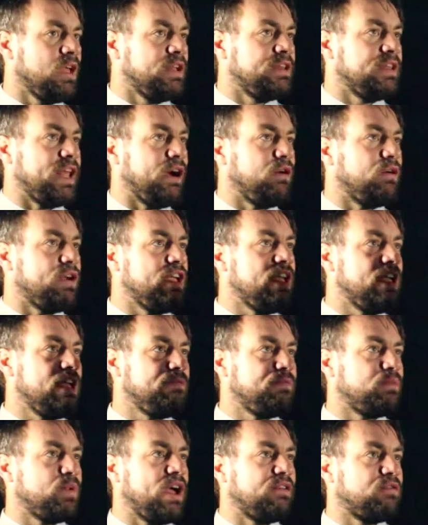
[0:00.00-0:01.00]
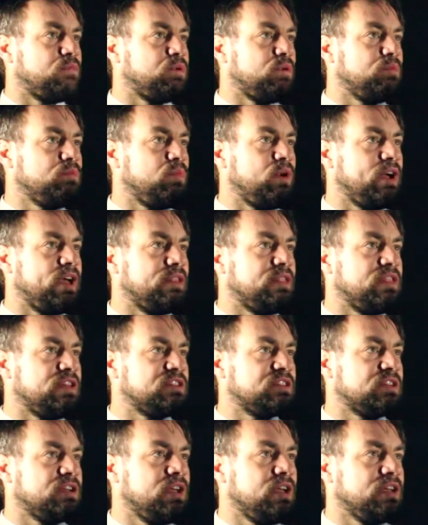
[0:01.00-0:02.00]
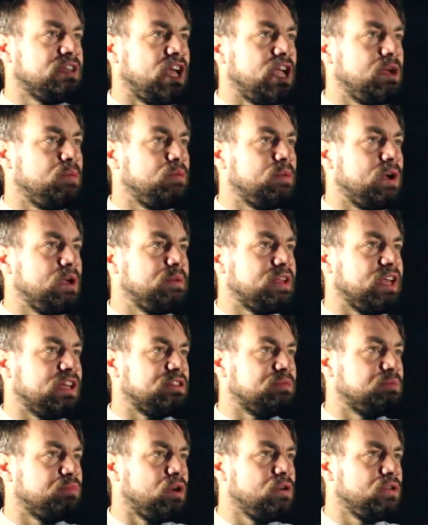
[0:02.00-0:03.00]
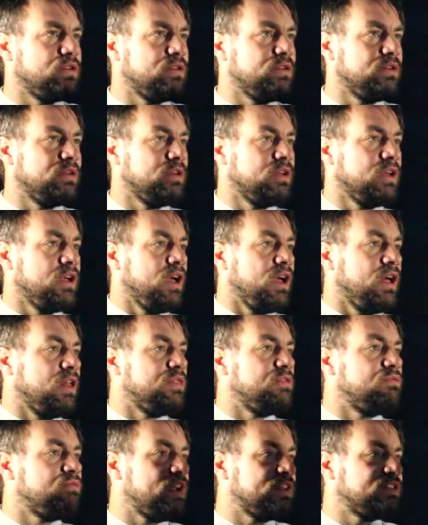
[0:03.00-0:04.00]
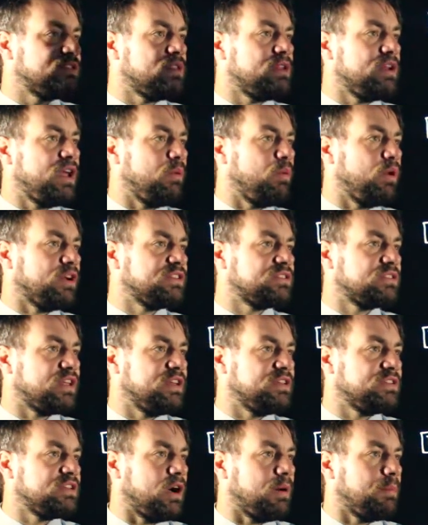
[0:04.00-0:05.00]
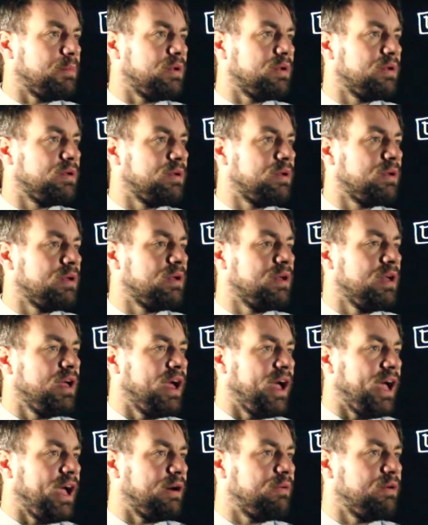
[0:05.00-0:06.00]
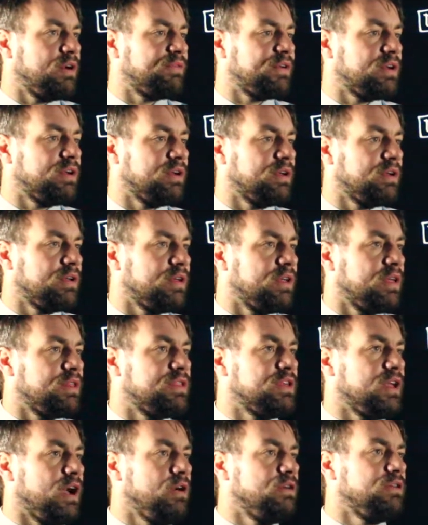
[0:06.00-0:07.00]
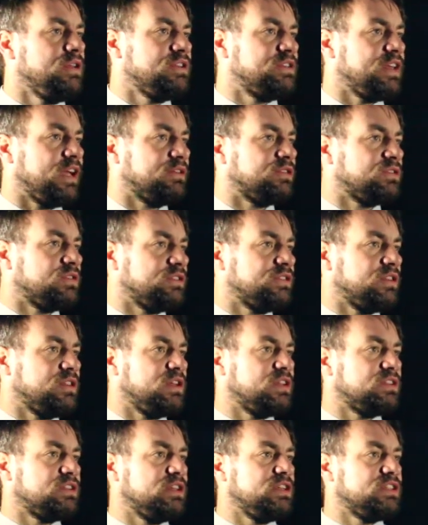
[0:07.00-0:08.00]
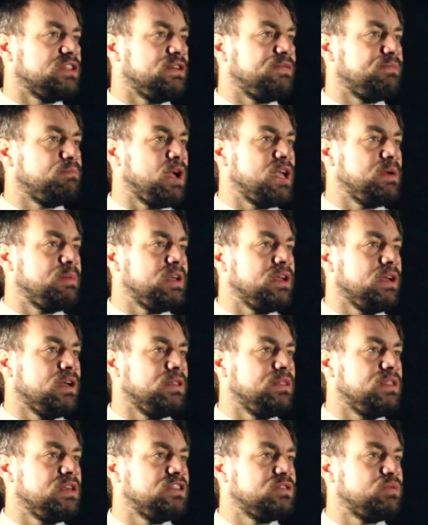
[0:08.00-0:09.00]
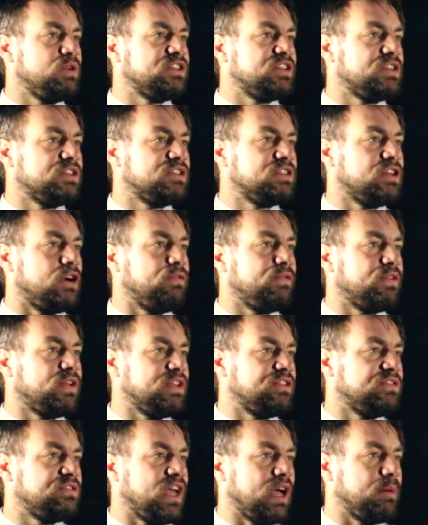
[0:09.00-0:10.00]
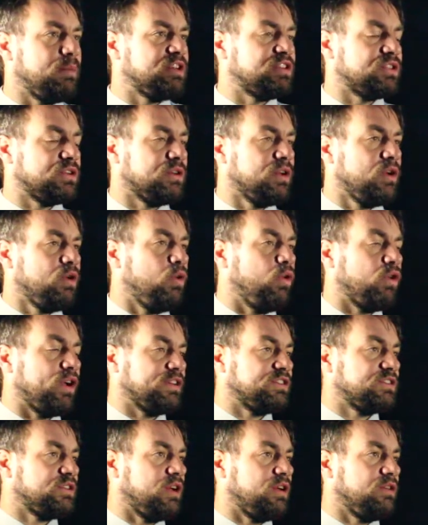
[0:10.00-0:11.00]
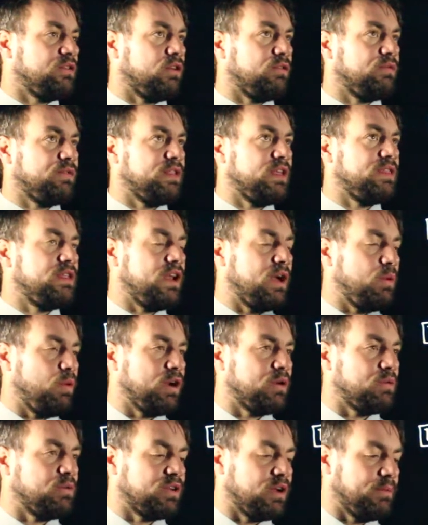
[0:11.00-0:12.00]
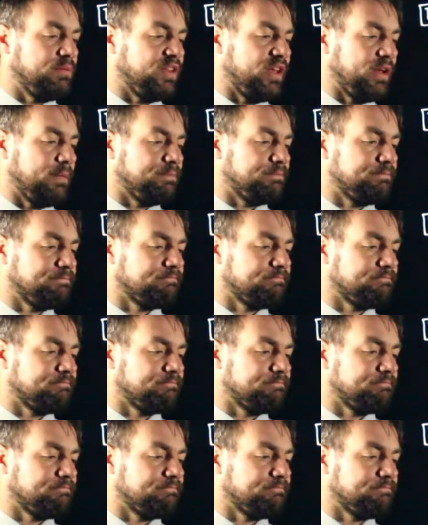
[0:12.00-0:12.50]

Now, if we have a problem where this cable maybe gets broken, the rest of the network stays up. However, the only downside to this is if maybe the switch itself gets damaged or gets turned off, then the network will come down.